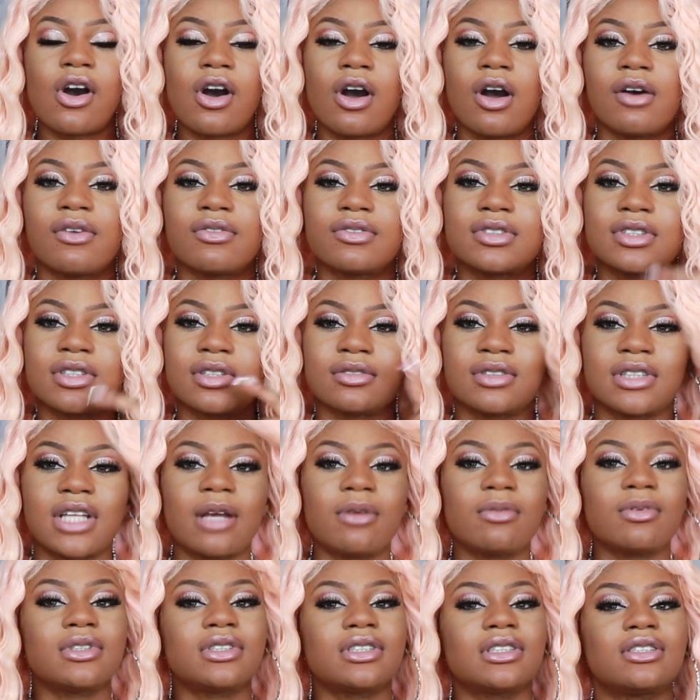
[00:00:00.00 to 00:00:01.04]
off. So
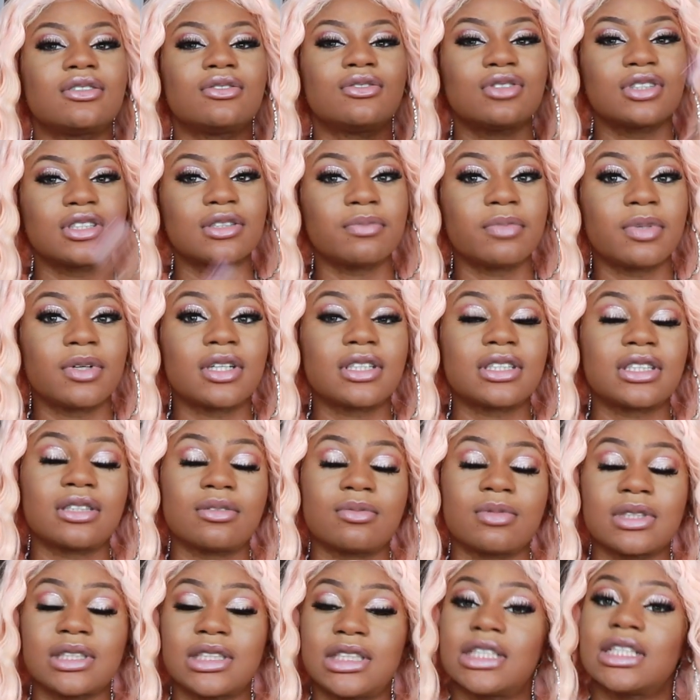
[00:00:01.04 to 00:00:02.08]
they would just usually put us
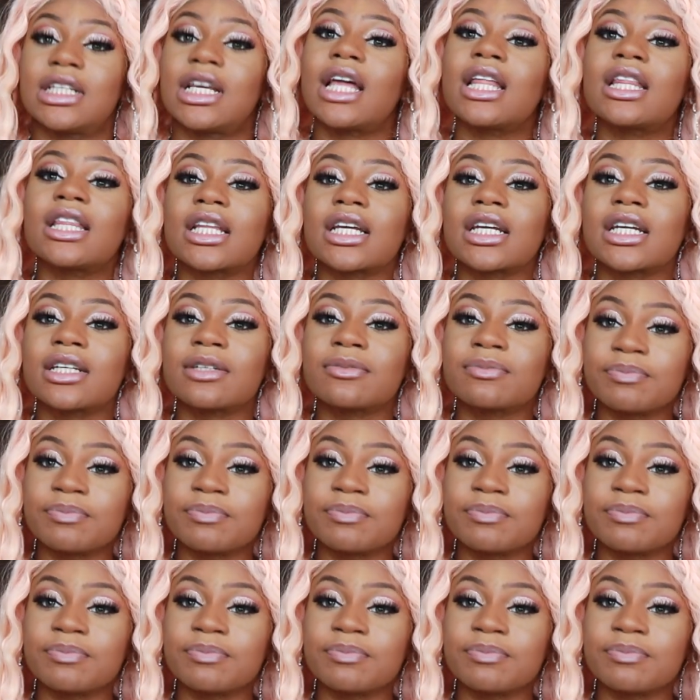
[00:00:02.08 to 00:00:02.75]
to work together.